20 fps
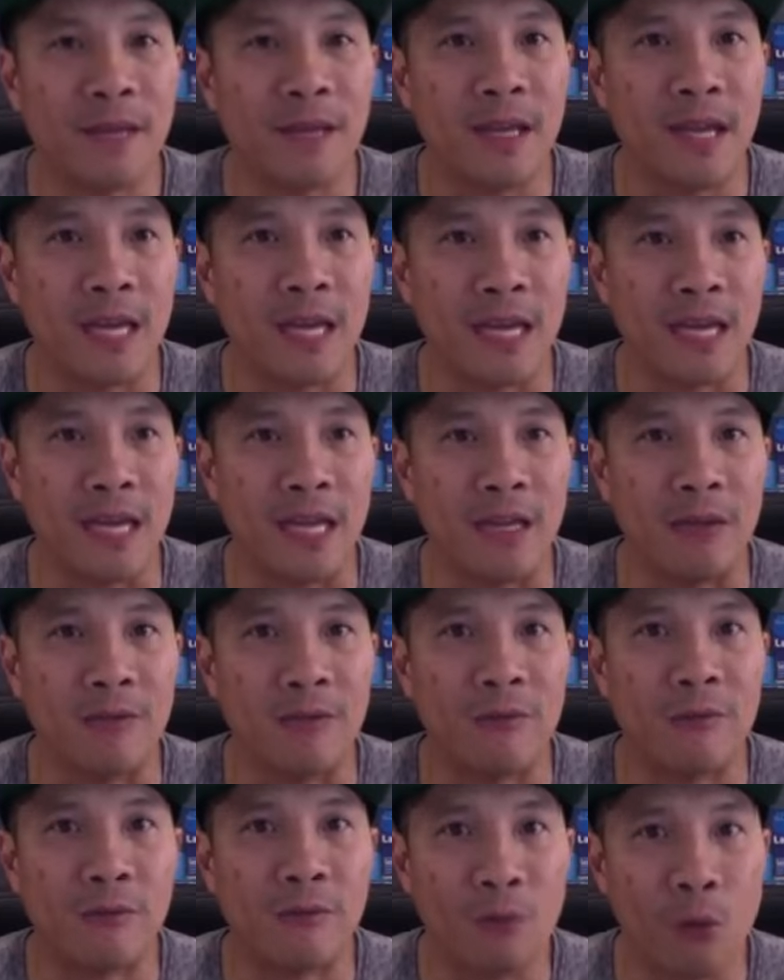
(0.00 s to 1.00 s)
a
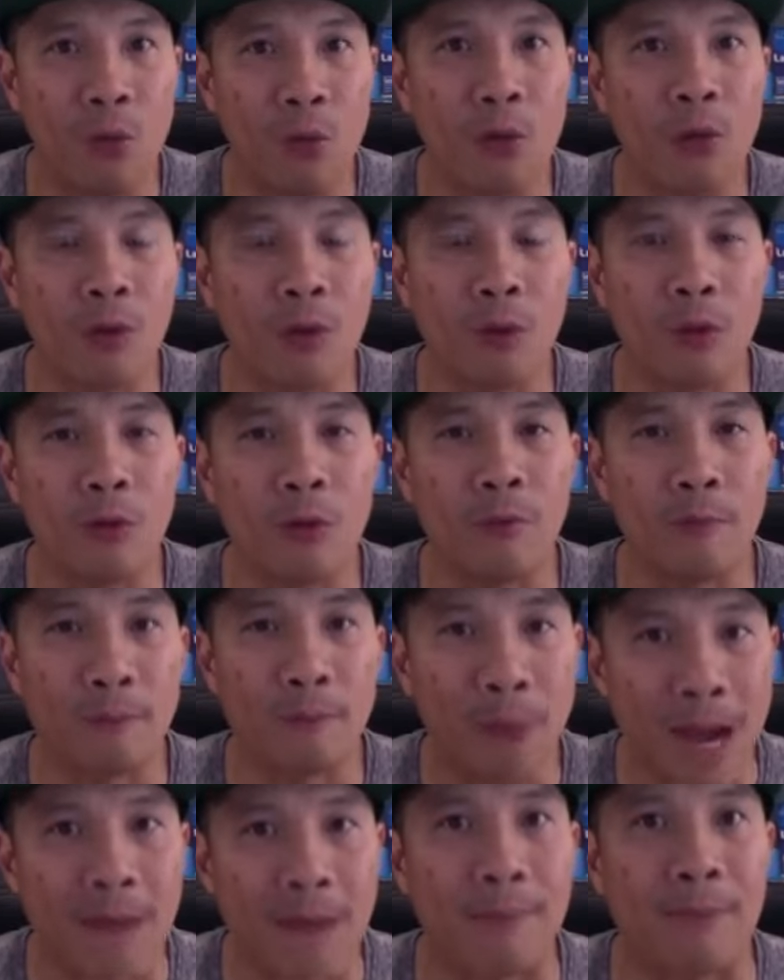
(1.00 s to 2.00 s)
full
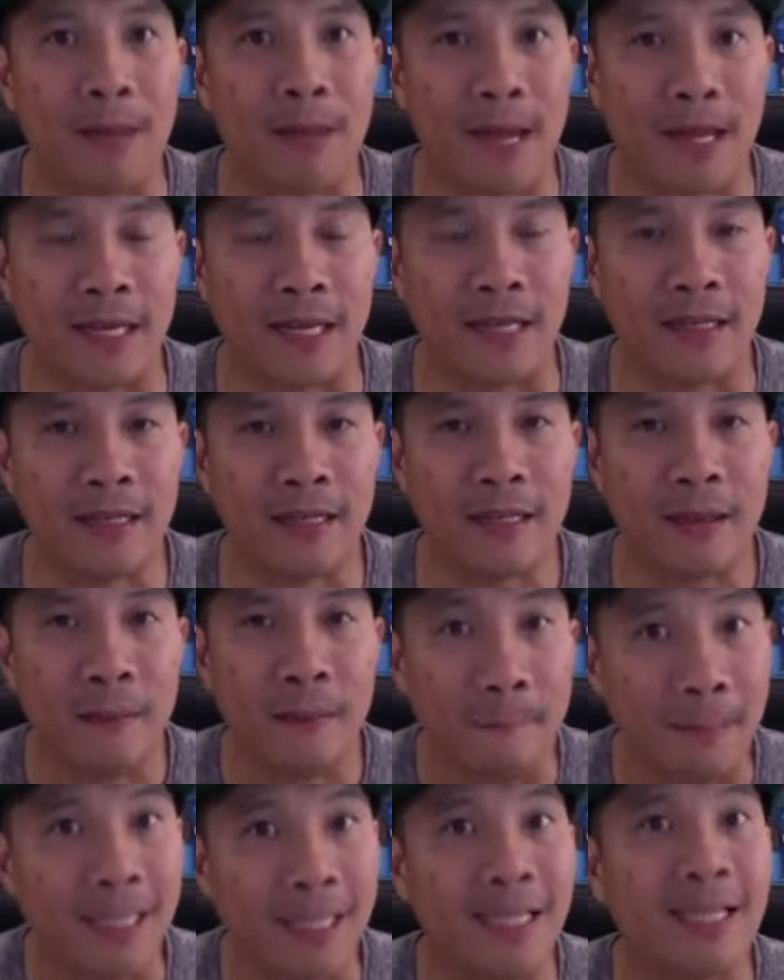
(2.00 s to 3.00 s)
pipeline,
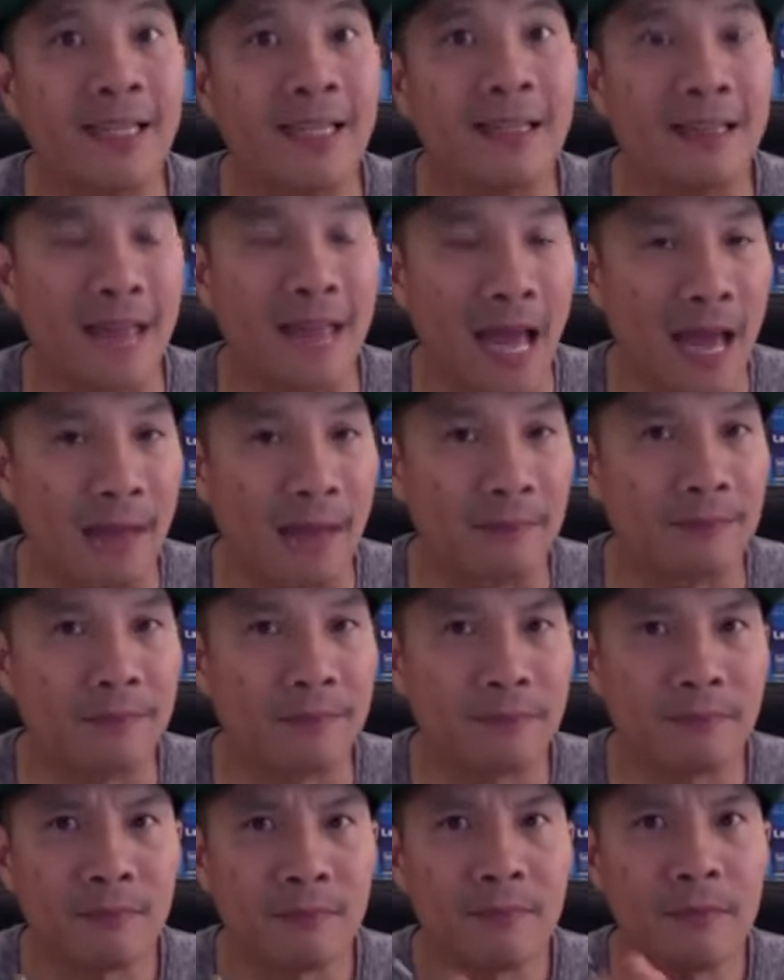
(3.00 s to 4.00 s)
meaning that
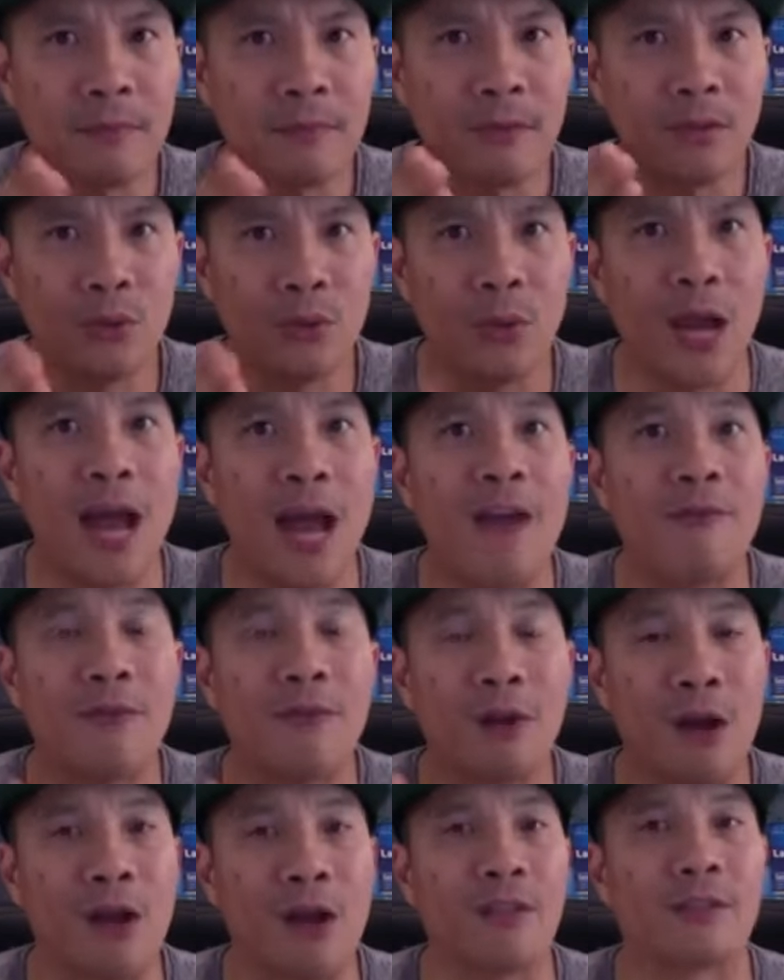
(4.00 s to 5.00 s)
you have
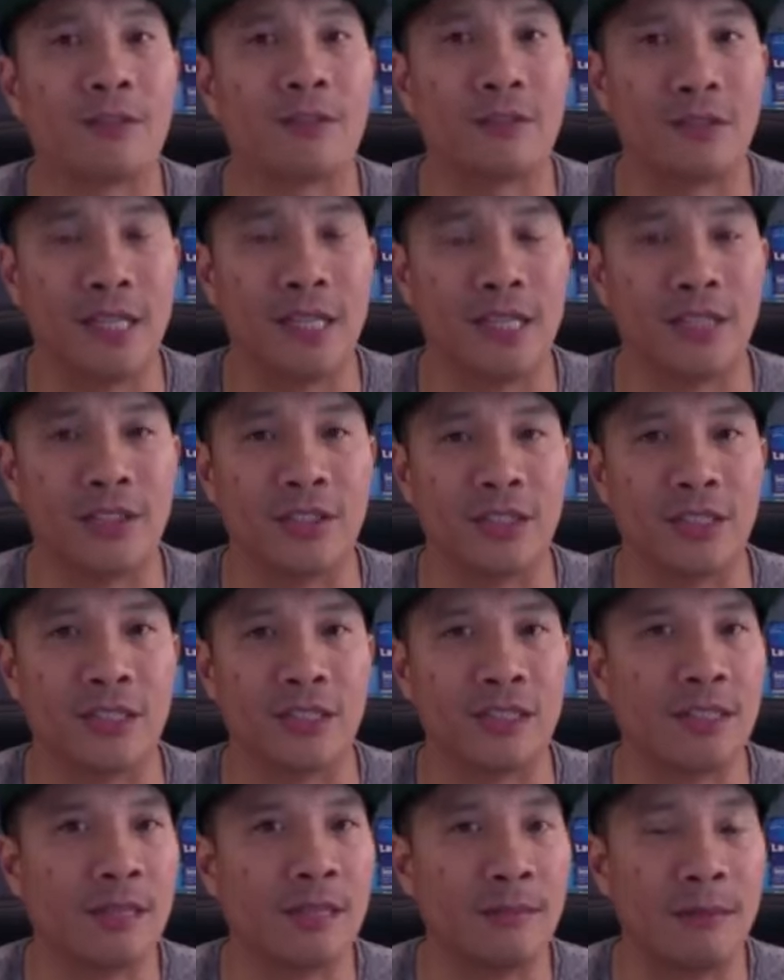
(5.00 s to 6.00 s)

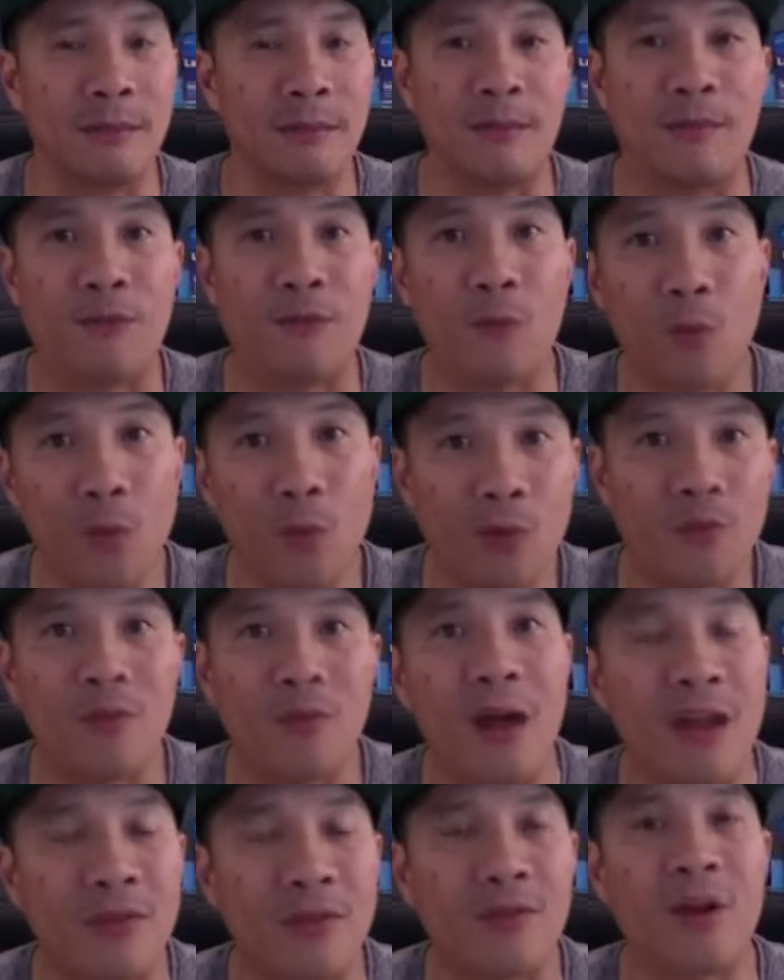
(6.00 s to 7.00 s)
consultations, maybe 4 or
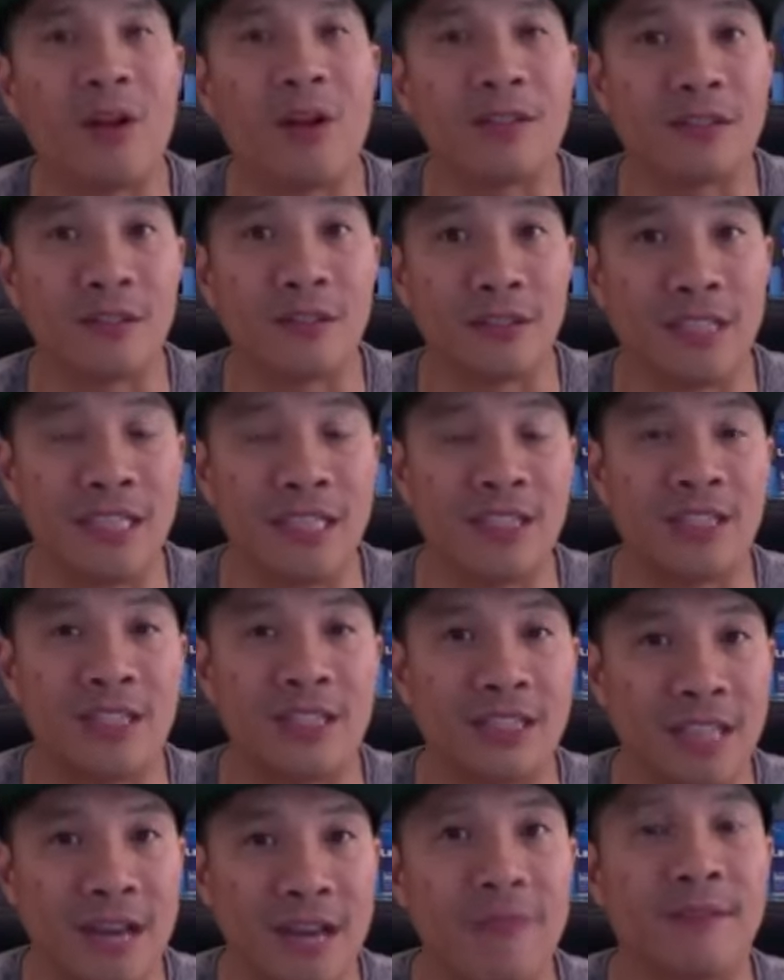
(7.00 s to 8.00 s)
5
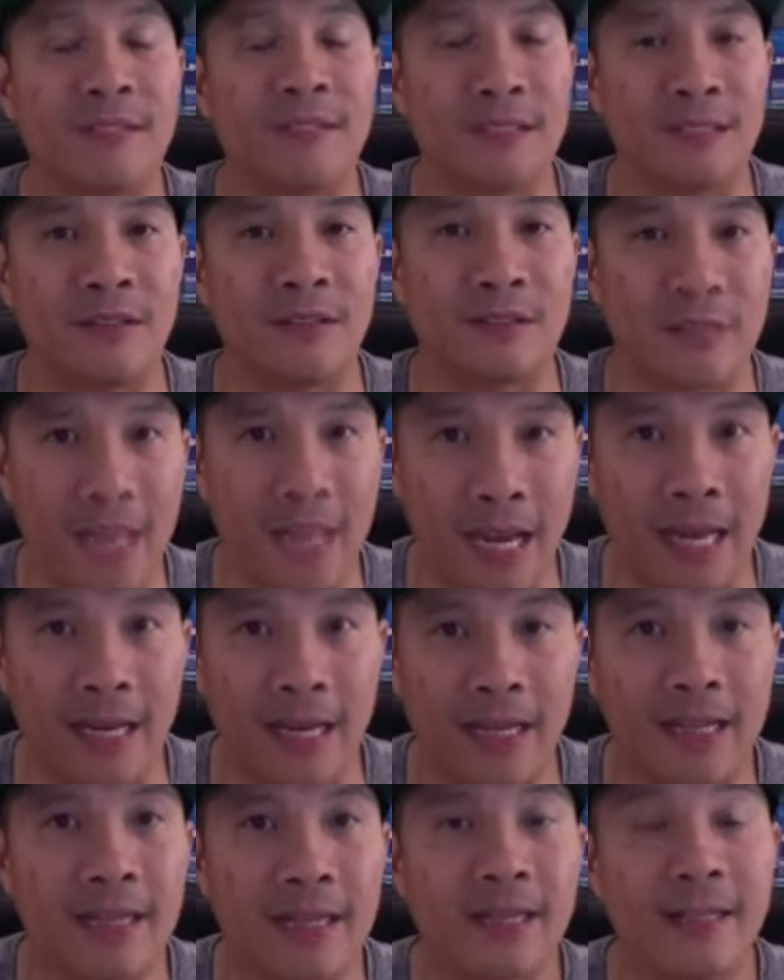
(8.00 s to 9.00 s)
consultations every single
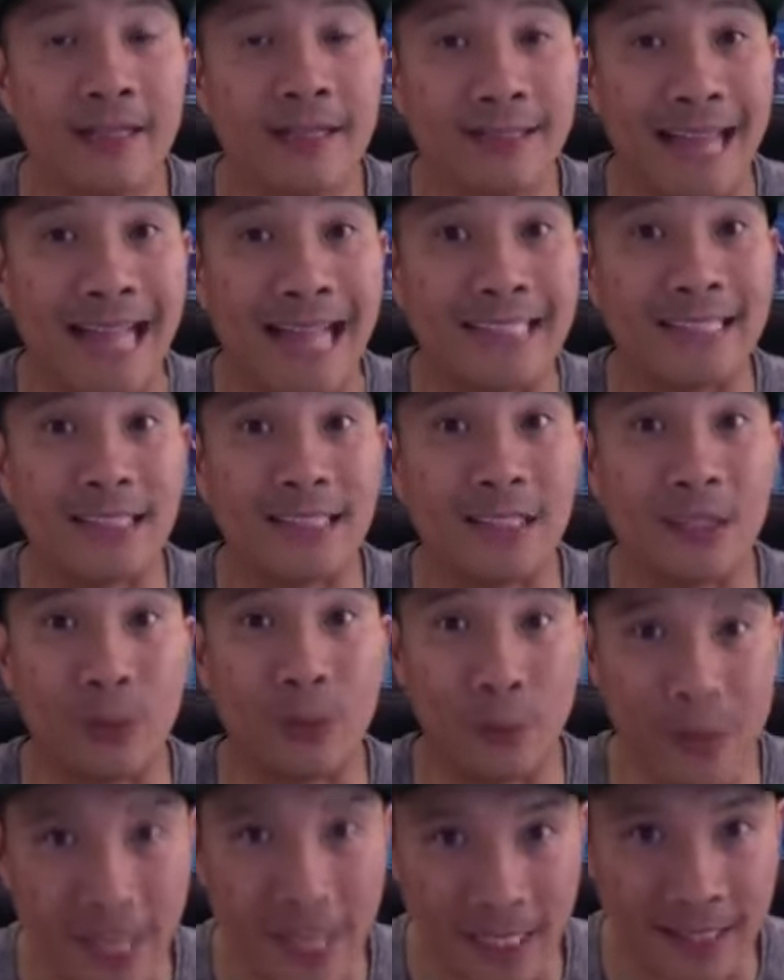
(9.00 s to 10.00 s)
day, that's
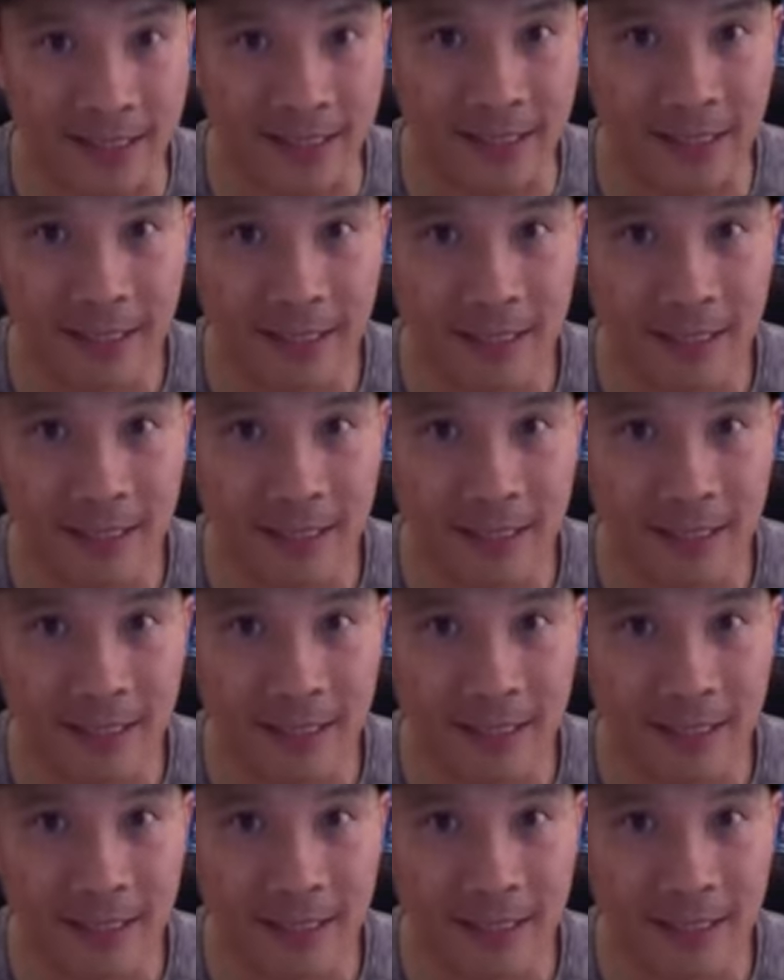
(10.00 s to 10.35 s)
great.